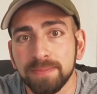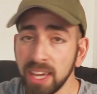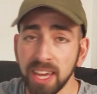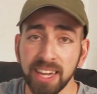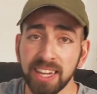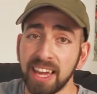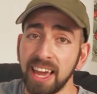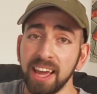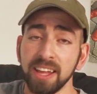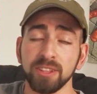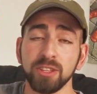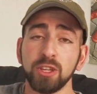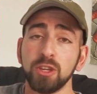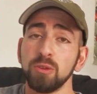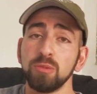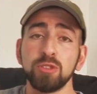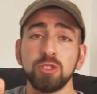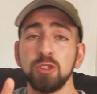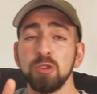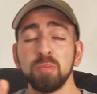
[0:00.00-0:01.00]
Again,
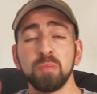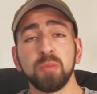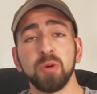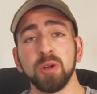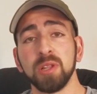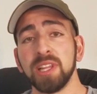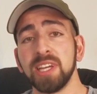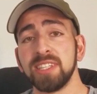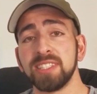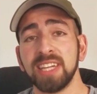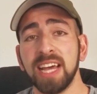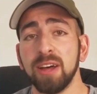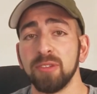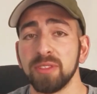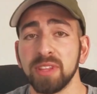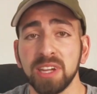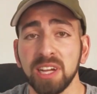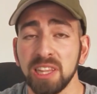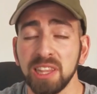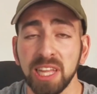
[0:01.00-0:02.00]
YouTube pulling
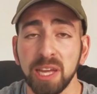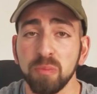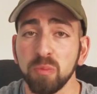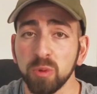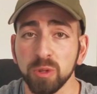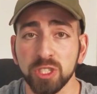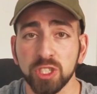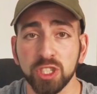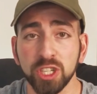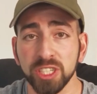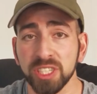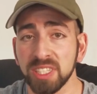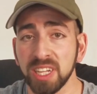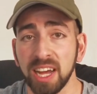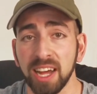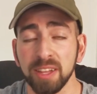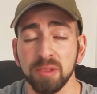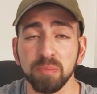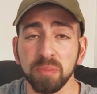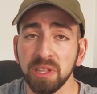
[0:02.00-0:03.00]
down the clip was just
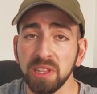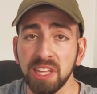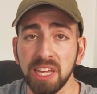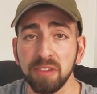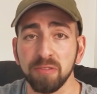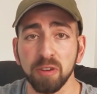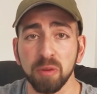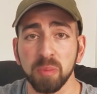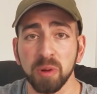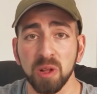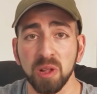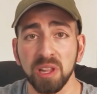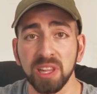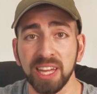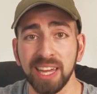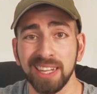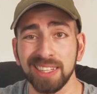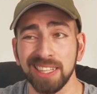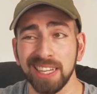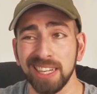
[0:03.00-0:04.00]

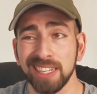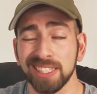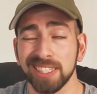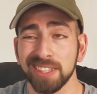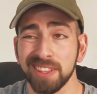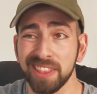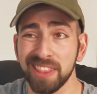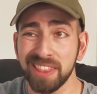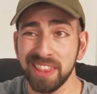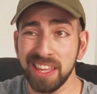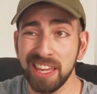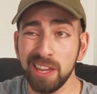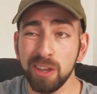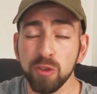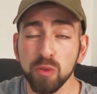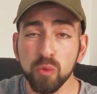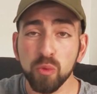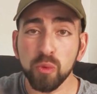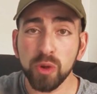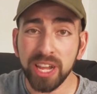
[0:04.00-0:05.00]
unbelievable. It is the
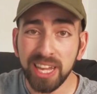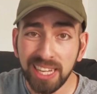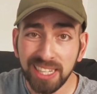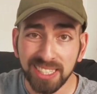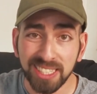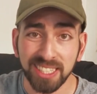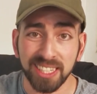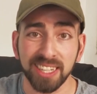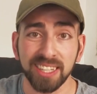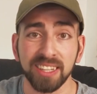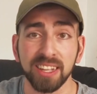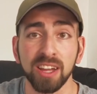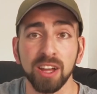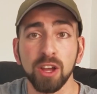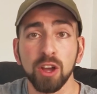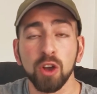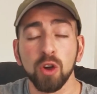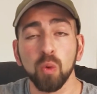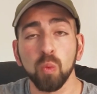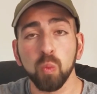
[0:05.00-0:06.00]
reason
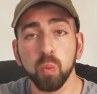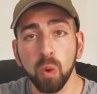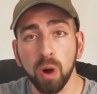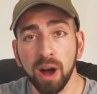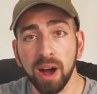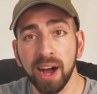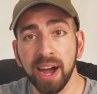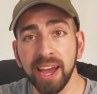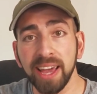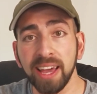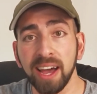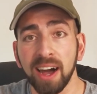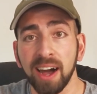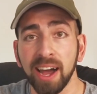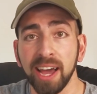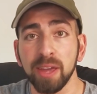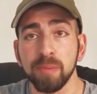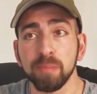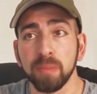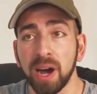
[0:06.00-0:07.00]
why
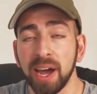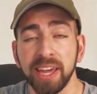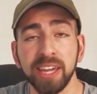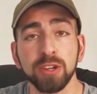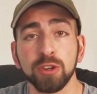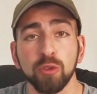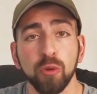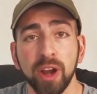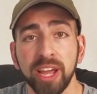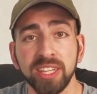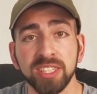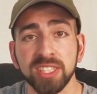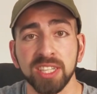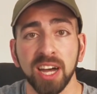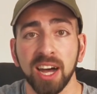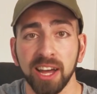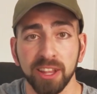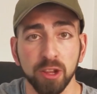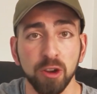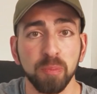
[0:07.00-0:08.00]
I migrate
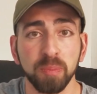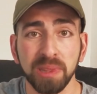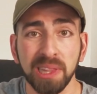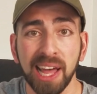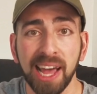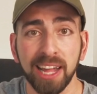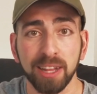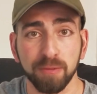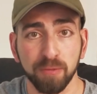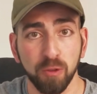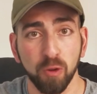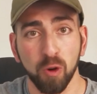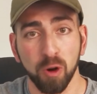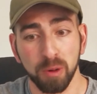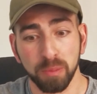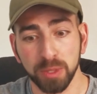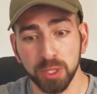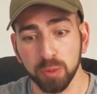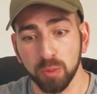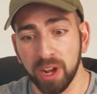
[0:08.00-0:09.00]
to other
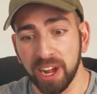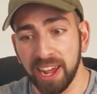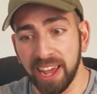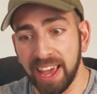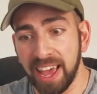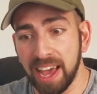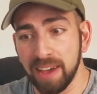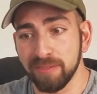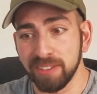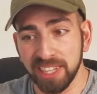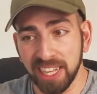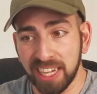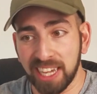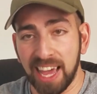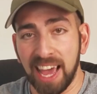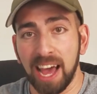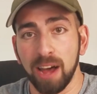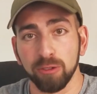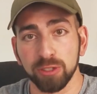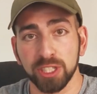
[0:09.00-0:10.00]
platforms, why I have an
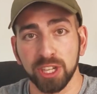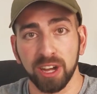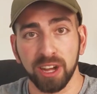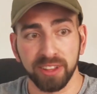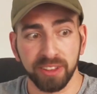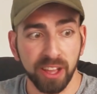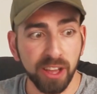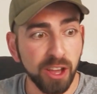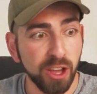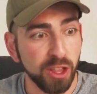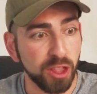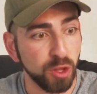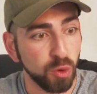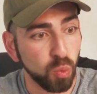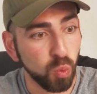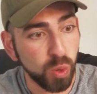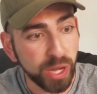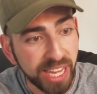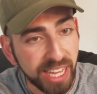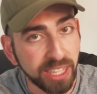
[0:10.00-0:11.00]
account on the
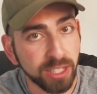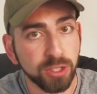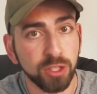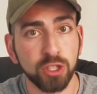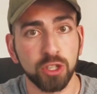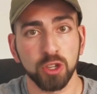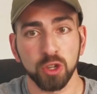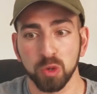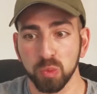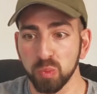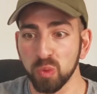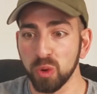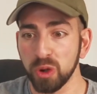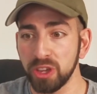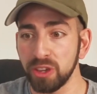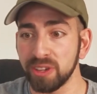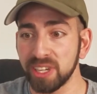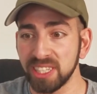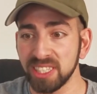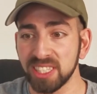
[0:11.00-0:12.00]
WeedTube where
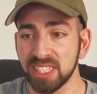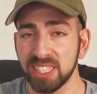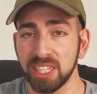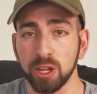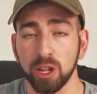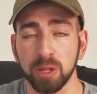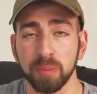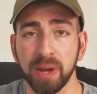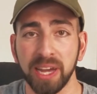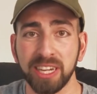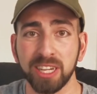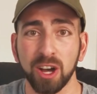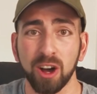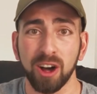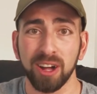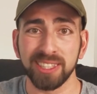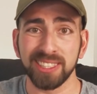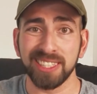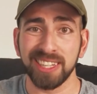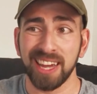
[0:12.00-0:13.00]
you can see all my
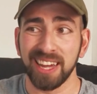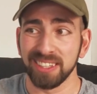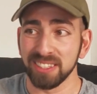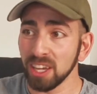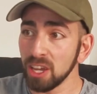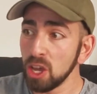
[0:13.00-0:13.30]
content,